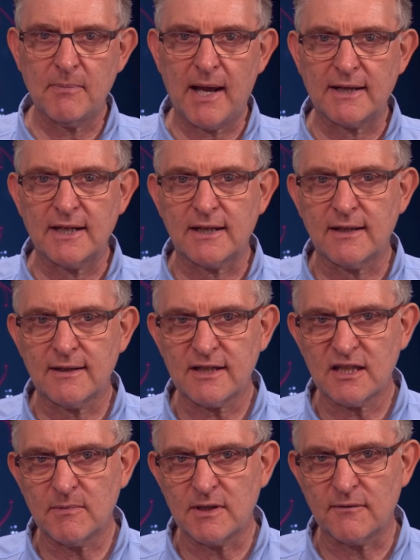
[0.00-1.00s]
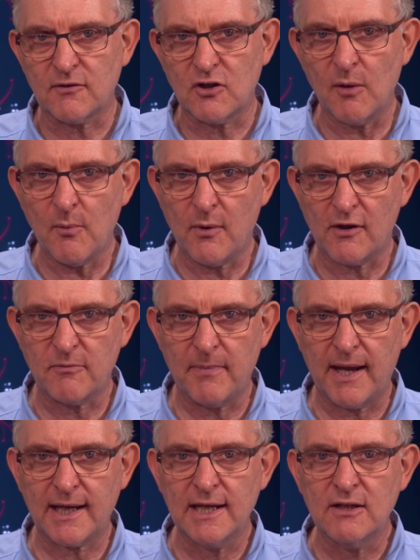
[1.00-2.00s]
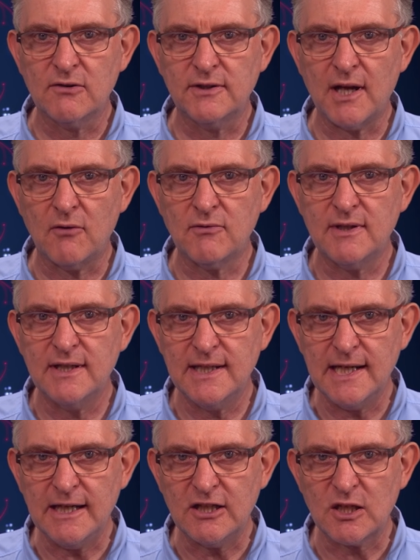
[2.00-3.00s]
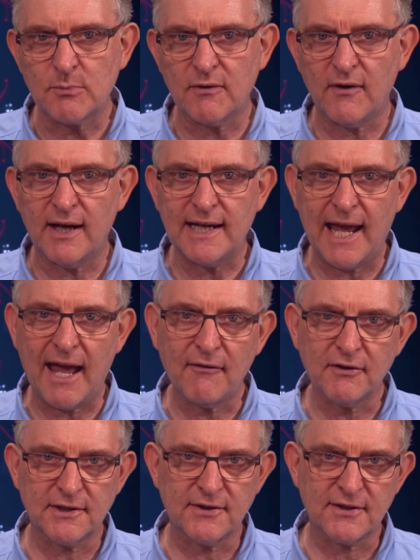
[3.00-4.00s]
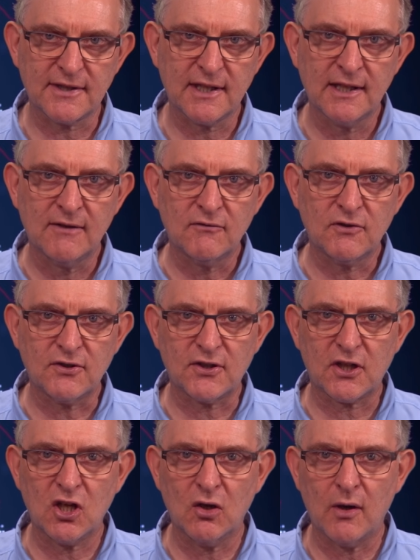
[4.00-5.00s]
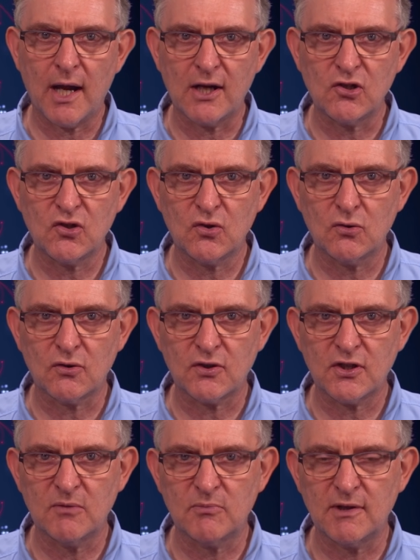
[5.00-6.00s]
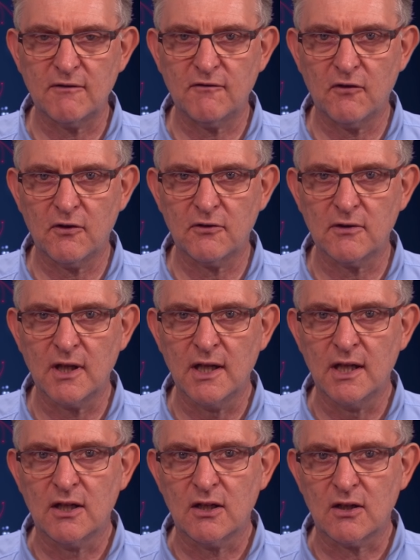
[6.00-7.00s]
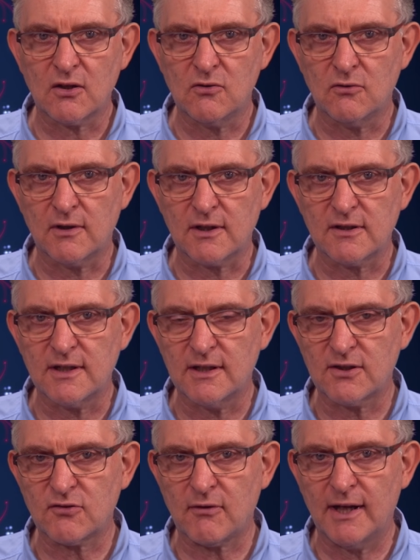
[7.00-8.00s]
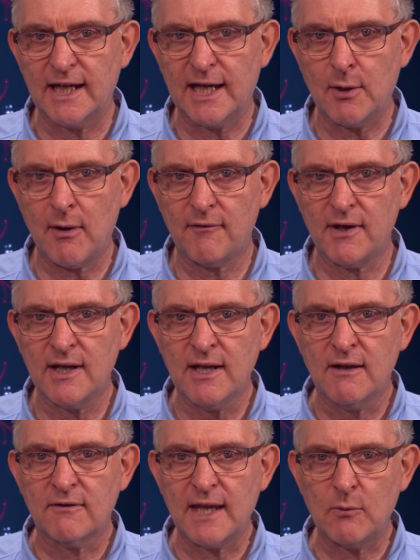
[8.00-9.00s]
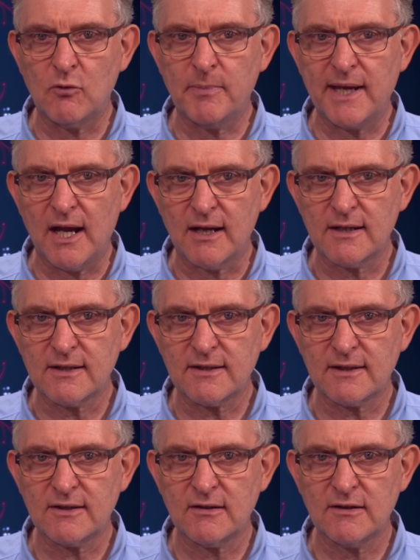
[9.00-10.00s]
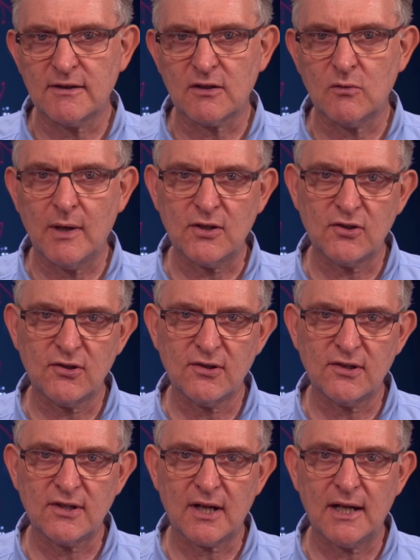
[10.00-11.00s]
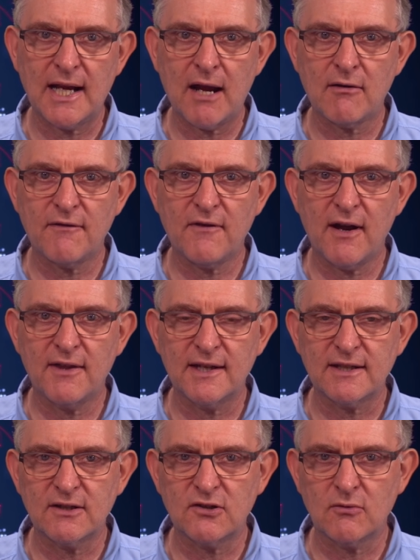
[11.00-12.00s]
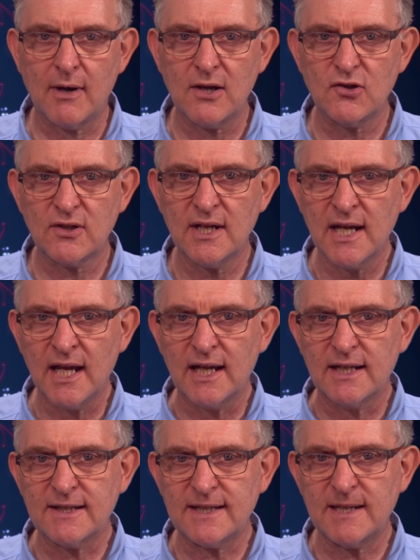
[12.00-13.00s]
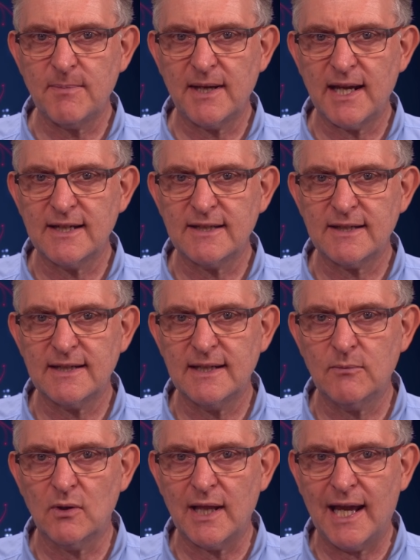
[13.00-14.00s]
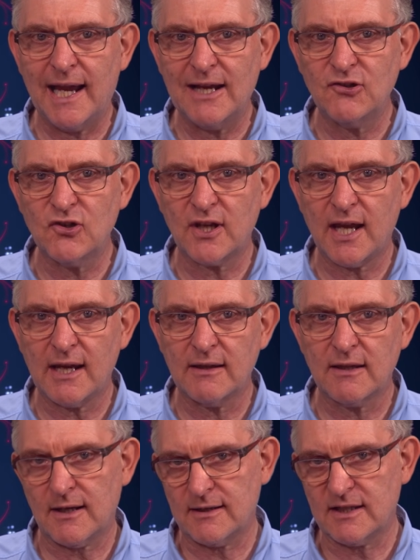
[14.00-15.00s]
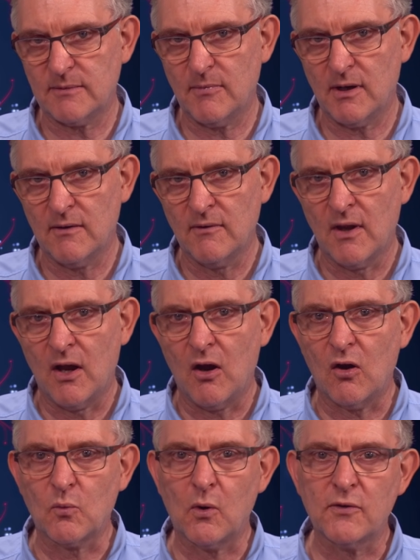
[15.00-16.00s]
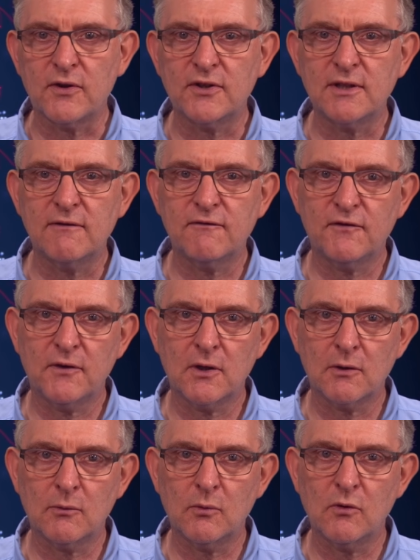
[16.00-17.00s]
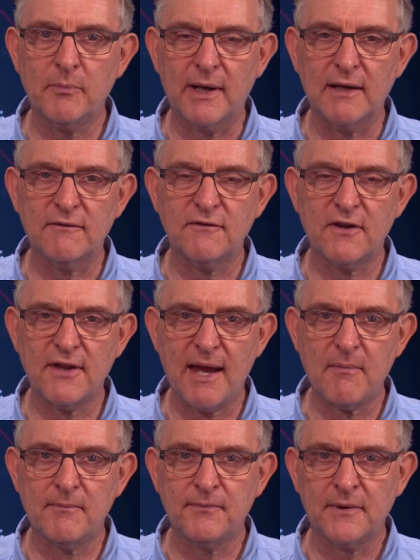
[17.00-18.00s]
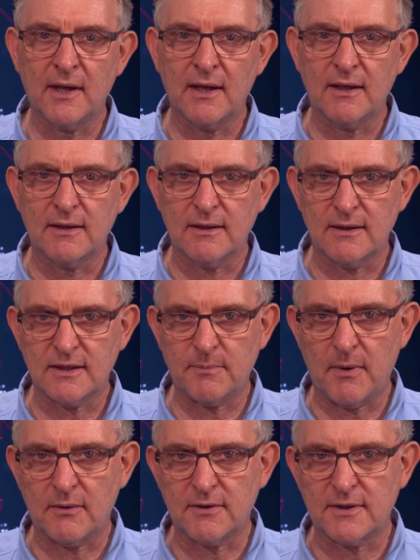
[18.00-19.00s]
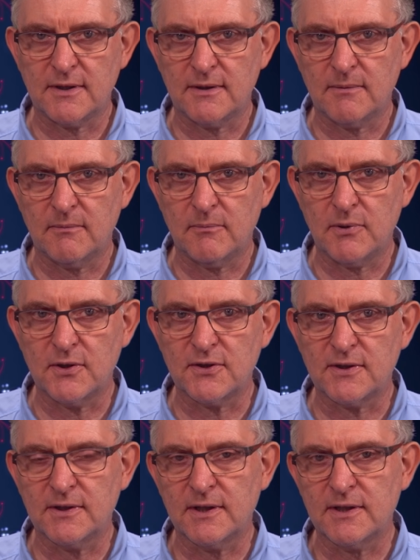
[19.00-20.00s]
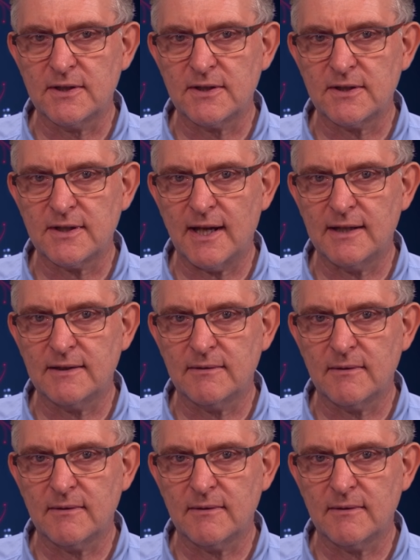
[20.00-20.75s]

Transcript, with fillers: impacted customers of Commonwealth Bank don't need to provide evidence to secure a short term deferral, according to the Australian. However, they will be asked a series of questions to clarify their situation, and CBA's team will educate the customer on what the deferral will mean for them, a spokesperson said.